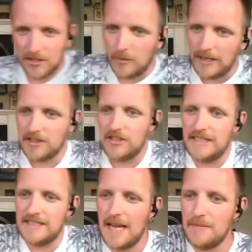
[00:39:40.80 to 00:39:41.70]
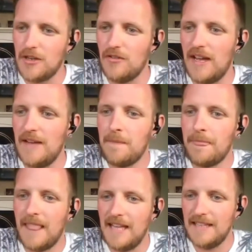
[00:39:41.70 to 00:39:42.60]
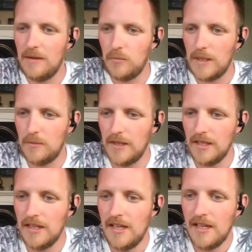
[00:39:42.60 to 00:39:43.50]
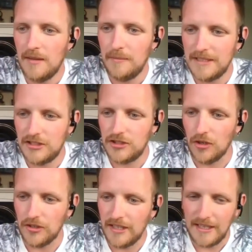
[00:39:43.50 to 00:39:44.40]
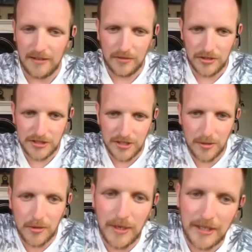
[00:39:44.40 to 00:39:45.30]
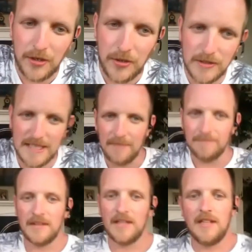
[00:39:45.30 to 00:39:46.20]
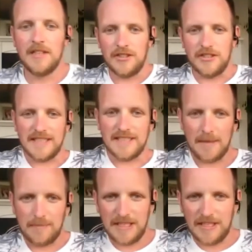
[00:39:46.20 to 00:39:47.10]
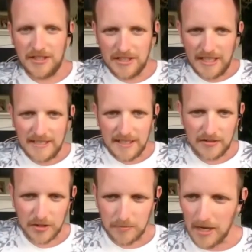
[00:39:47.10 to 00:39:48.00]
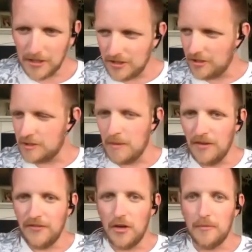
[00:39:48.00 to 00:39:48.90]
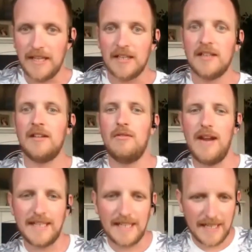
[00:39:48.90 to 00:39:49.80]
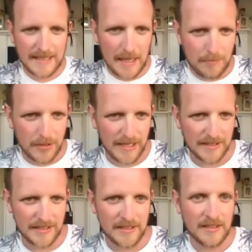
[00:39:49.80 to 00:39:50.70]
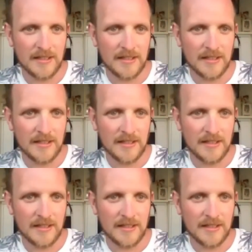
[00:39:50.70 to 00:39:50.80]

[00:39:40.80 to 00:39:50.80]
and quick, 3 times over, and then we will be done. I'll run you through a quick cool down. Just into that position, get yourselves just marching on the spot for me. Regulate that breathing.